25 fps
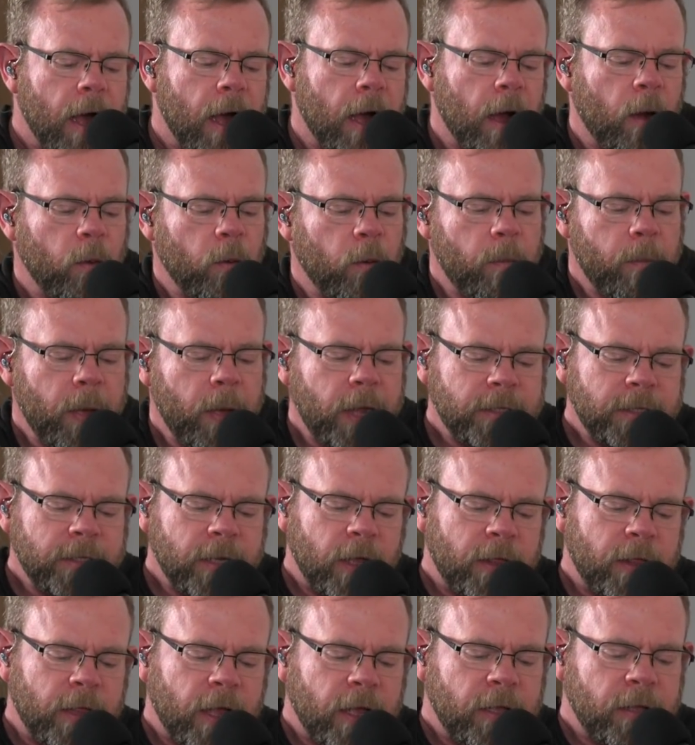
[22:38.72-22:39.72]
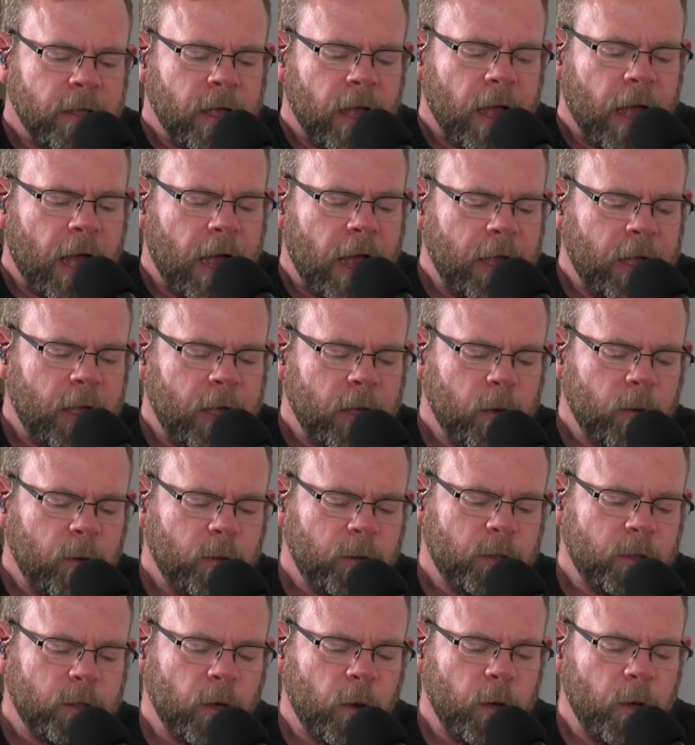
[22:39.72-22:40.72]
What makes Health IQ
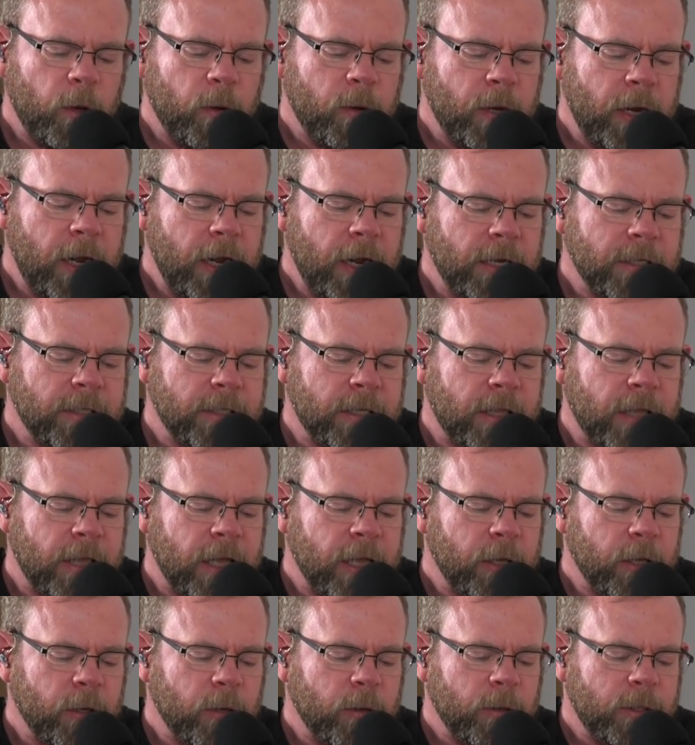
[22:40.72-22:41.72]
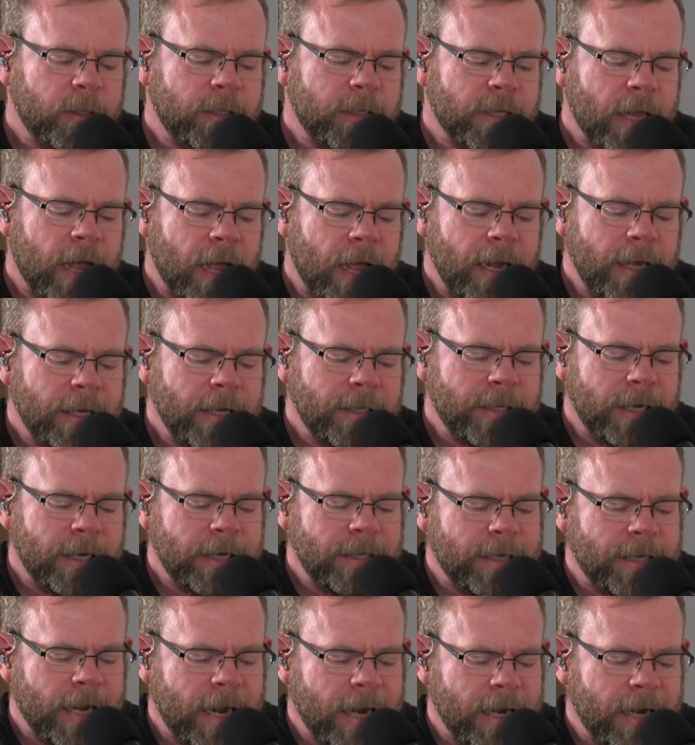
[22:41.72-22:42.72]
so unique is that they use science
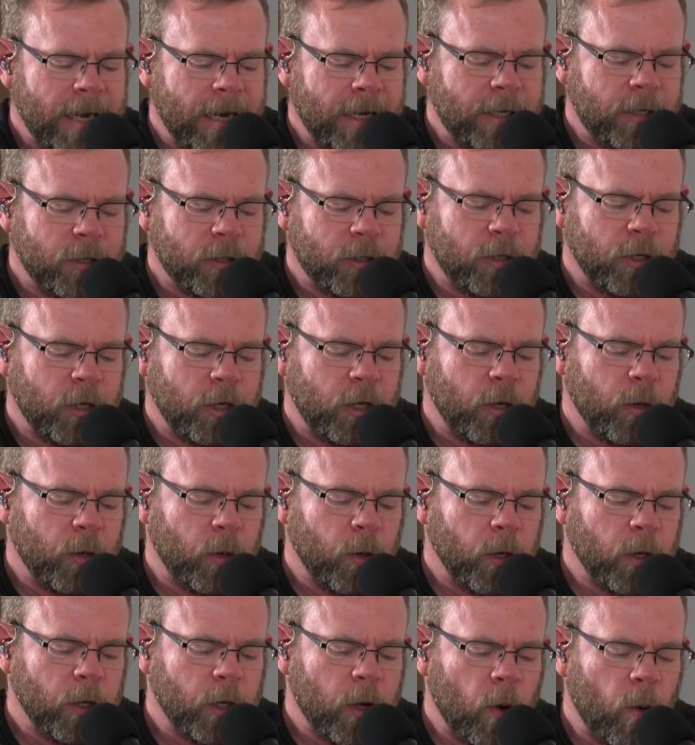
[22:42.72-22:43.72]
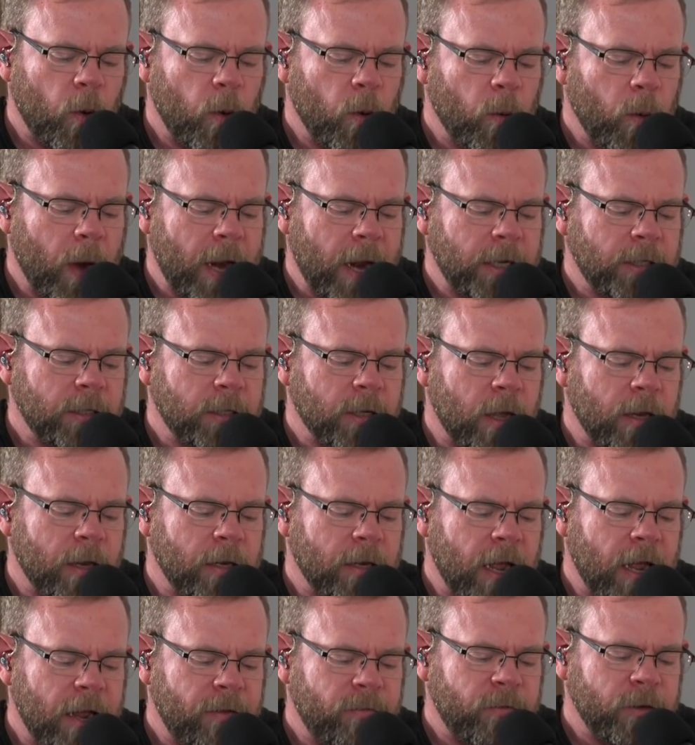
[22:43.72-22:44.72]
and data to secure lower rates
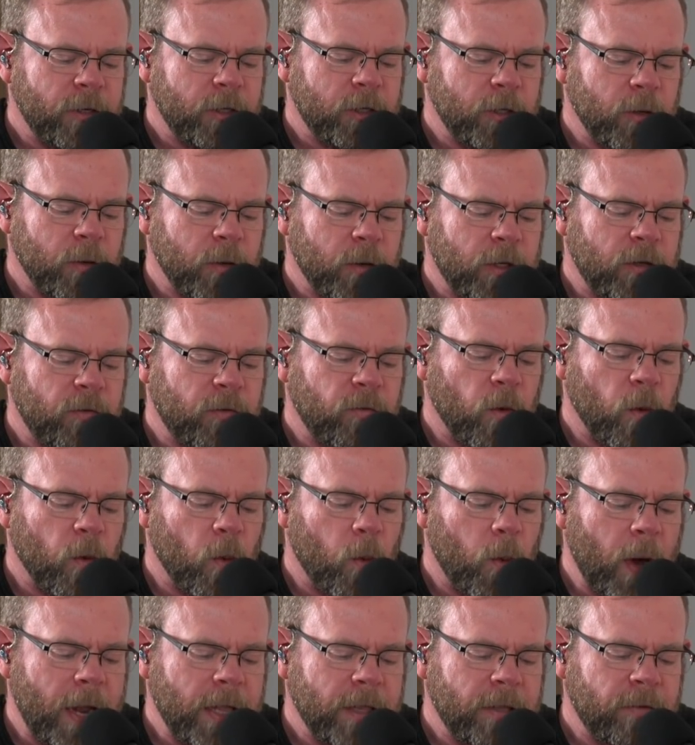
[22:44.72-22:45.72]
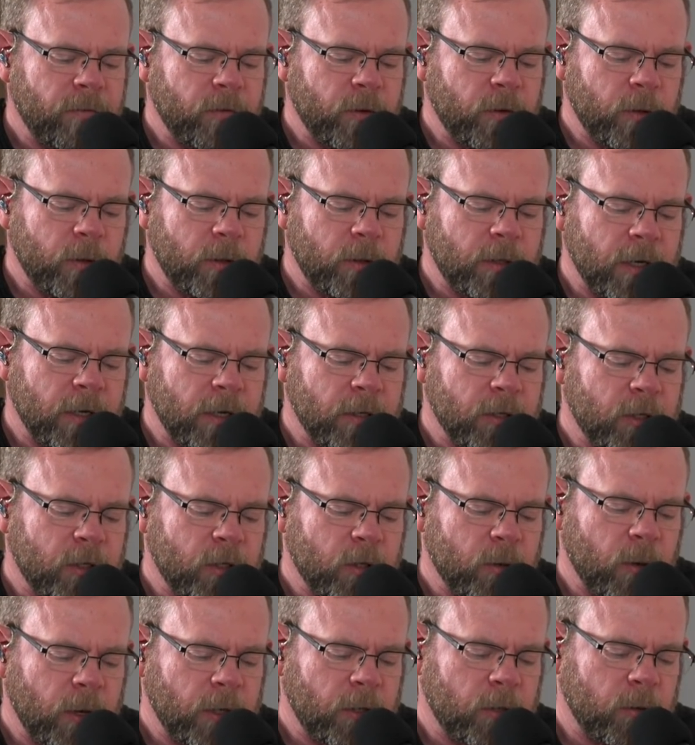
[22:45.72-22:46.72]
on life insurance for weightlifters and
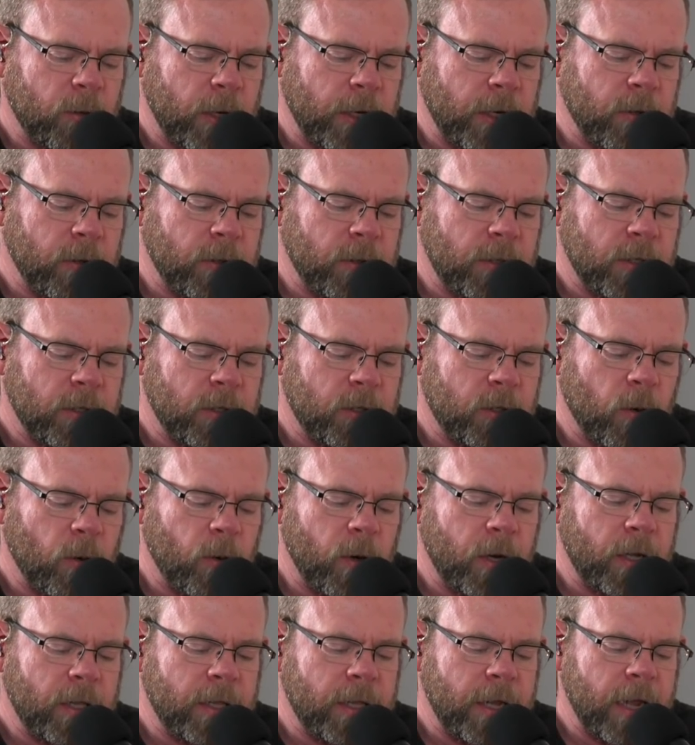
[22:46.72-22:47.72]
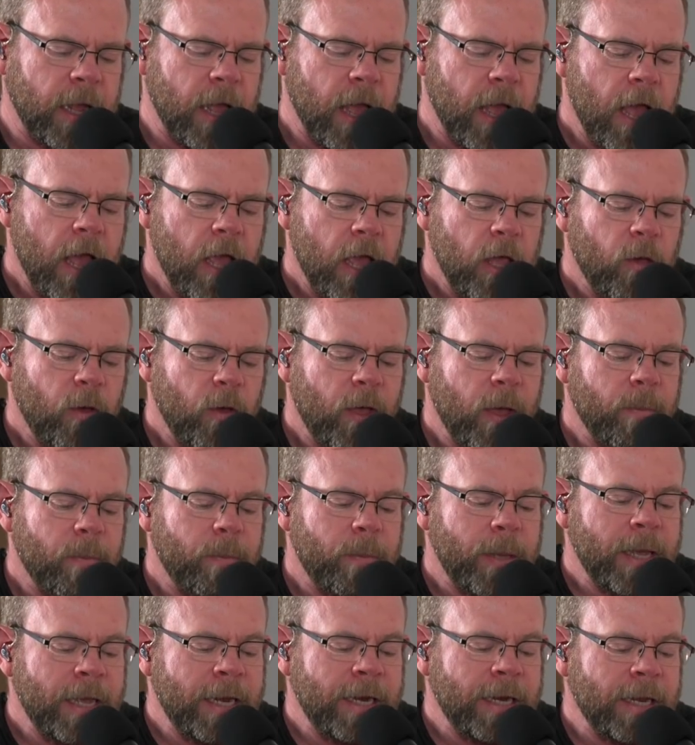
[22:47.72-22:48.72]
strength trainers. Historically, you
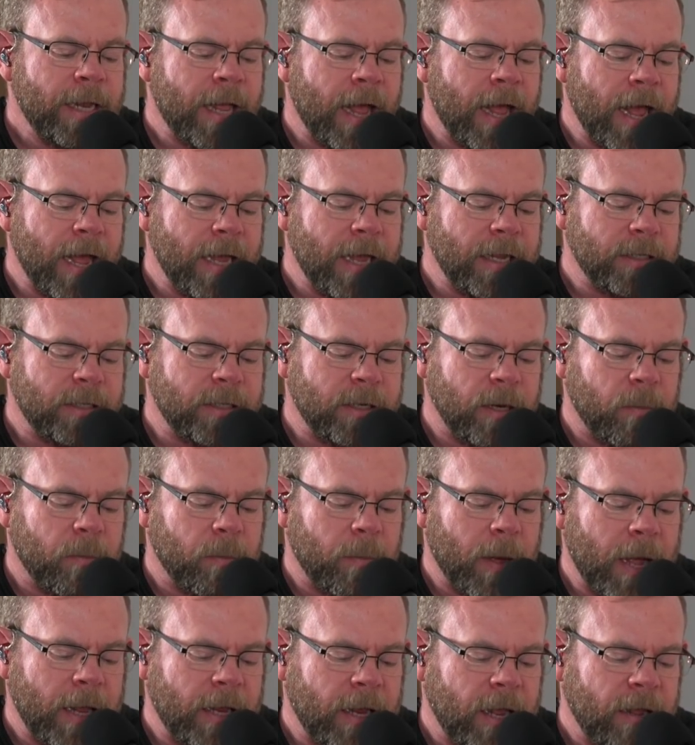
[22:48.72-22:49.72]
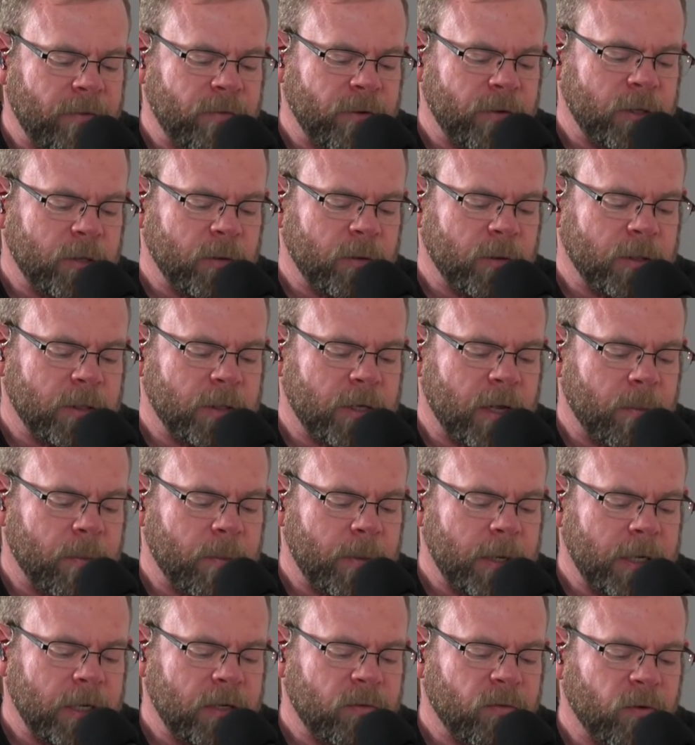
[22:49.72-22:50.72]
get penalized by life insurance
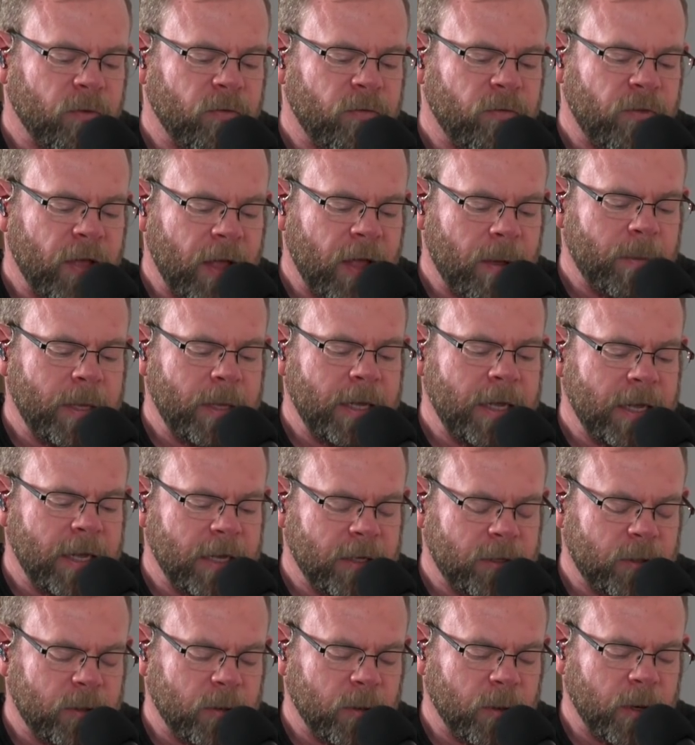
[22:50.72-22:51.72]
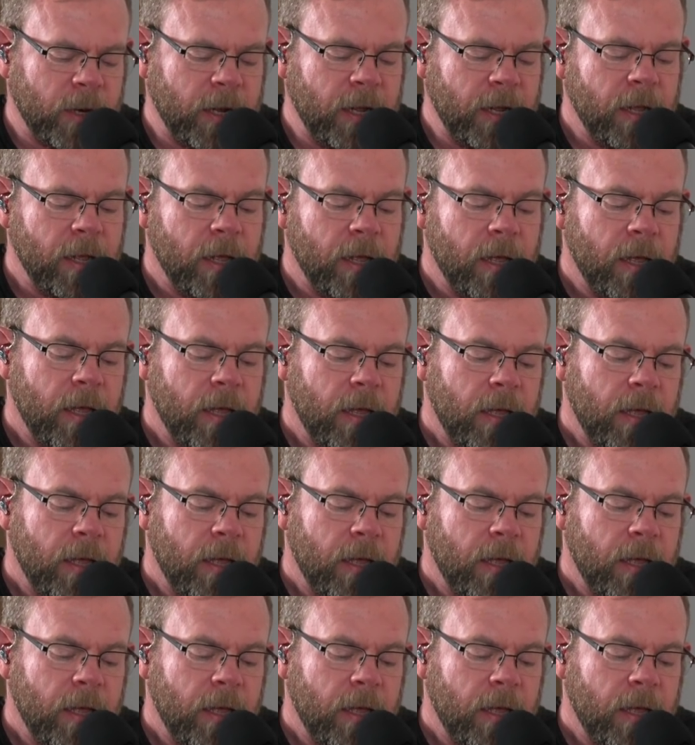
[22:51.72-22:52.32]
companies for family history.